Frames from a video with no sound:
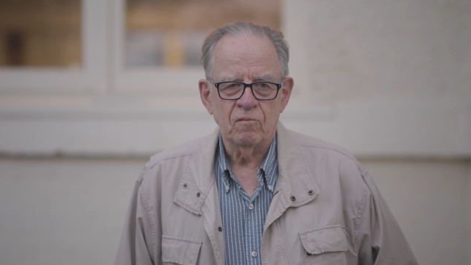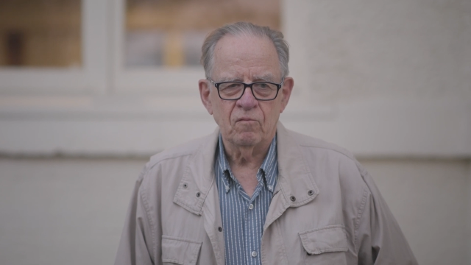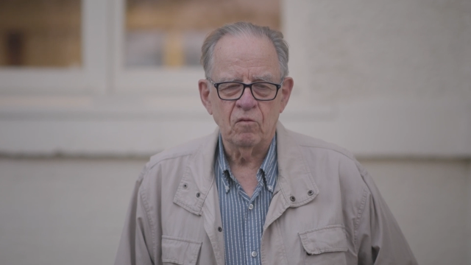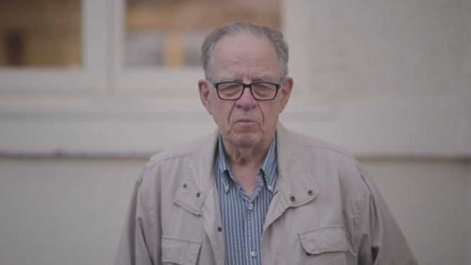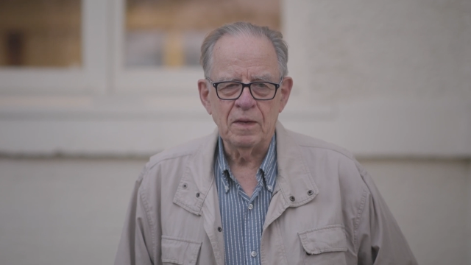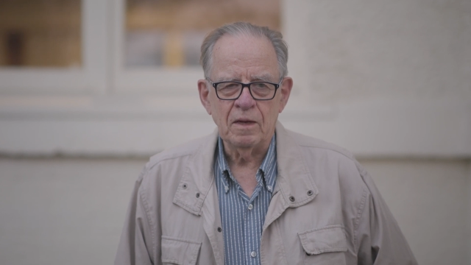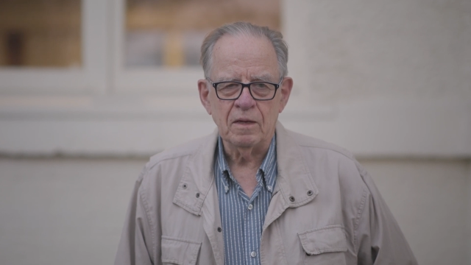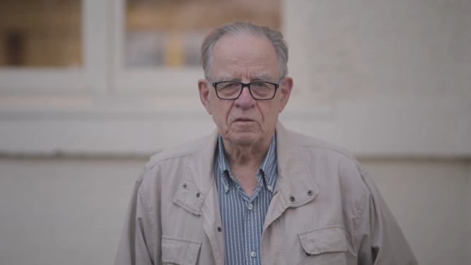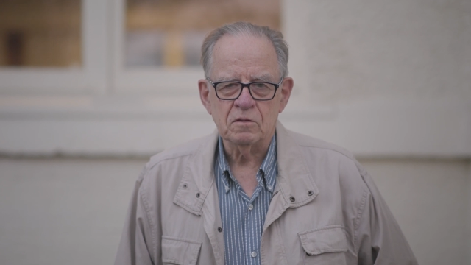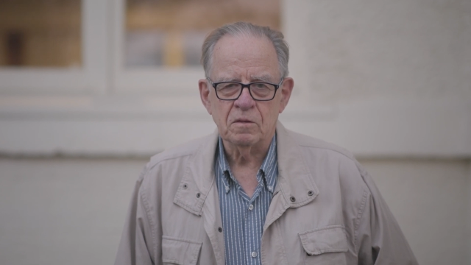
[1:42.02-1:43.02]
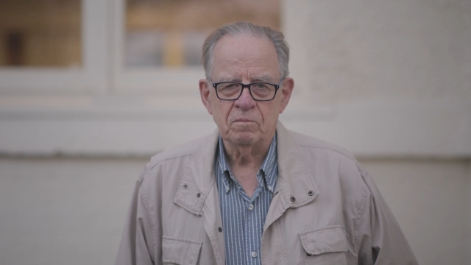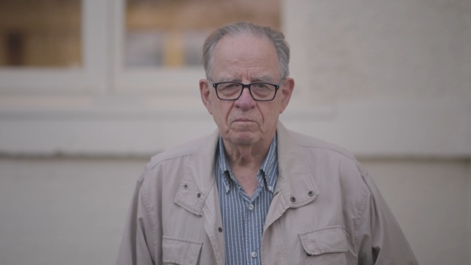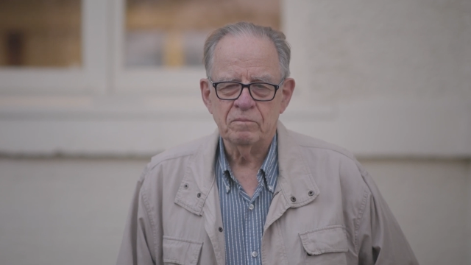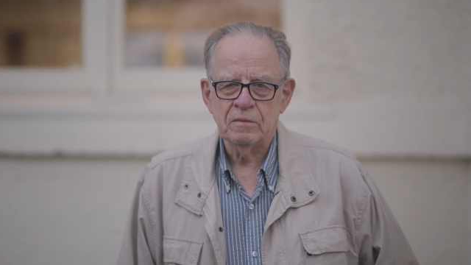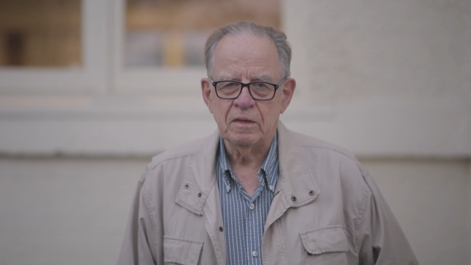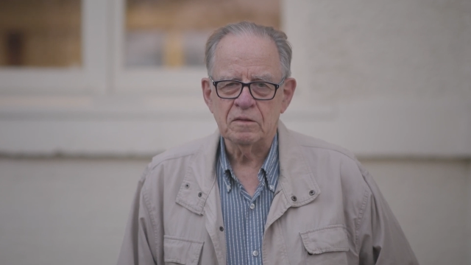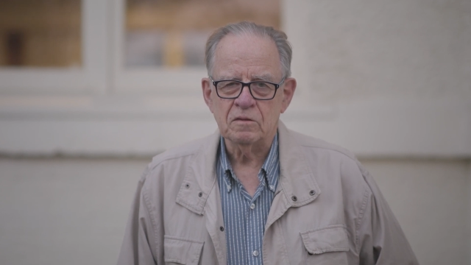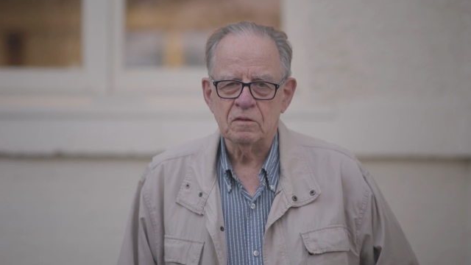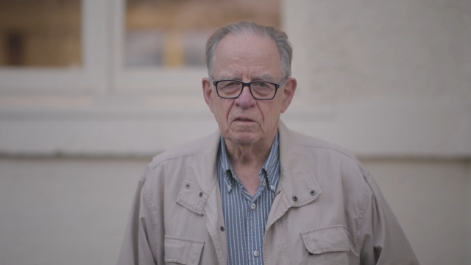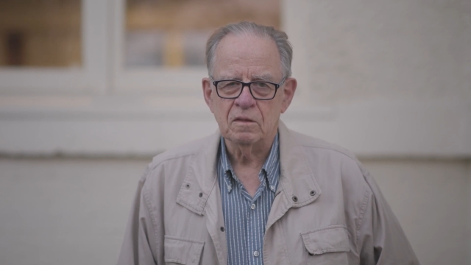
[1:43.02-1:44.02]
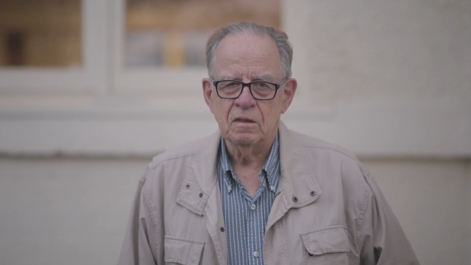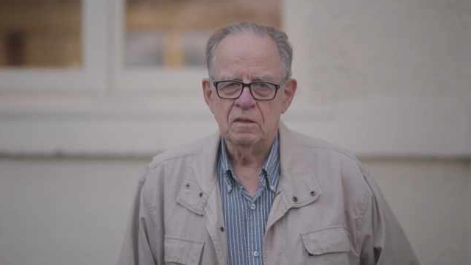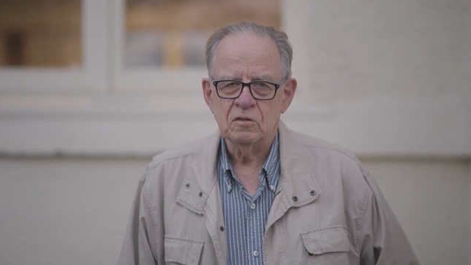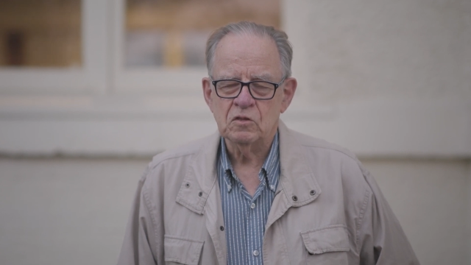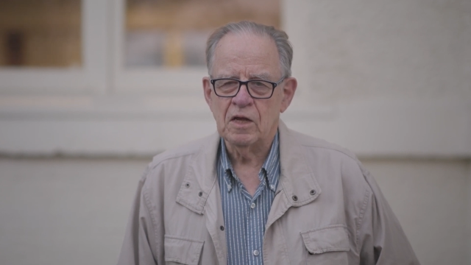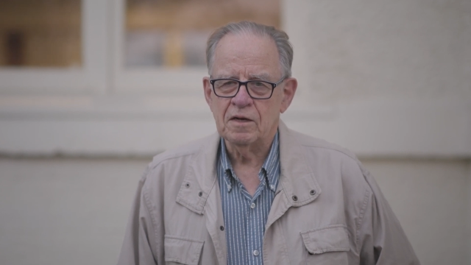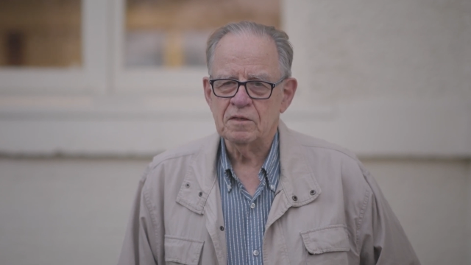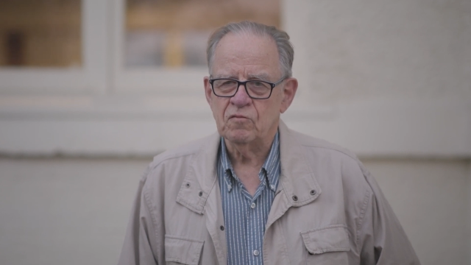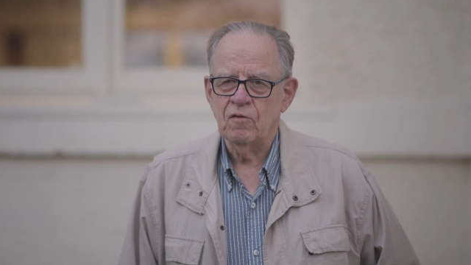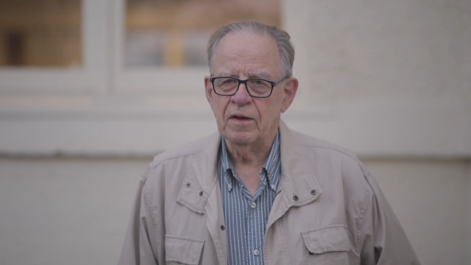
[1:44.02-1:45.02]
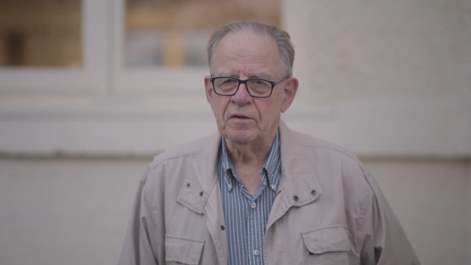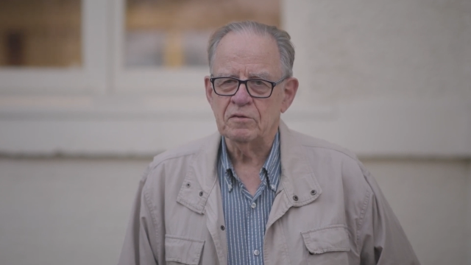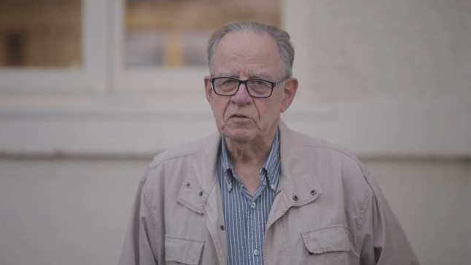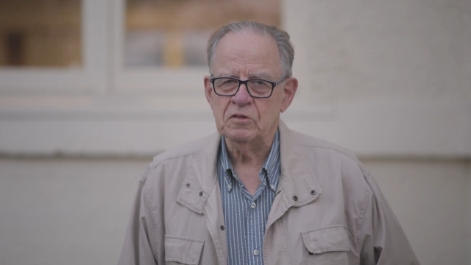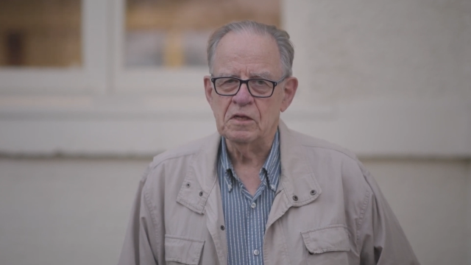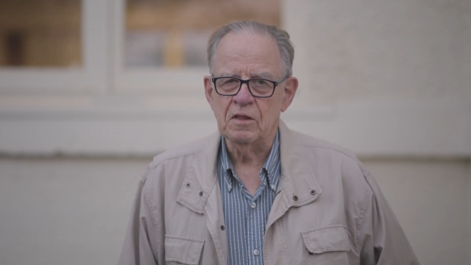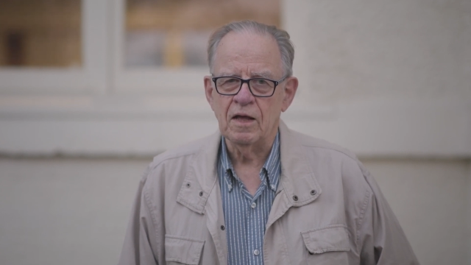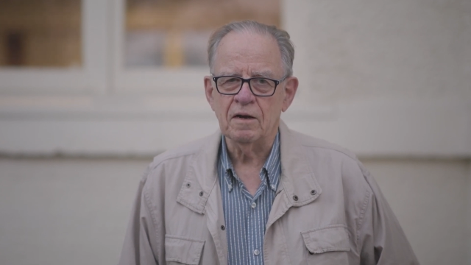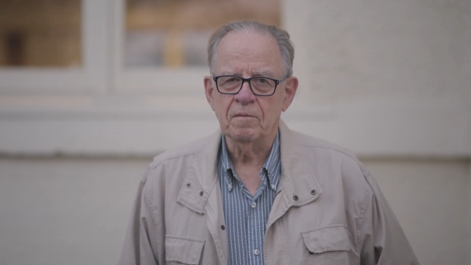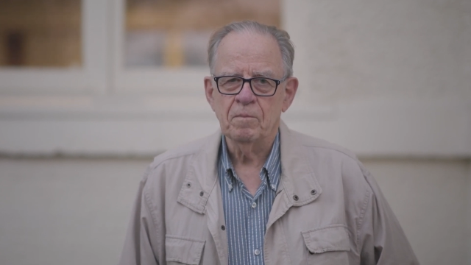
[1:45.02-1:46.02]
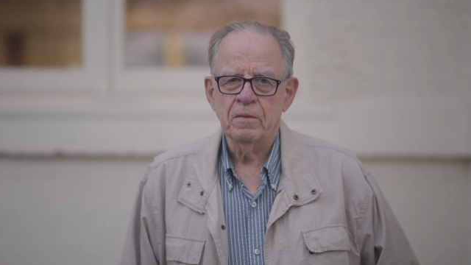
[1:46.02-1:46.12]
For me, it's satisfying to see that.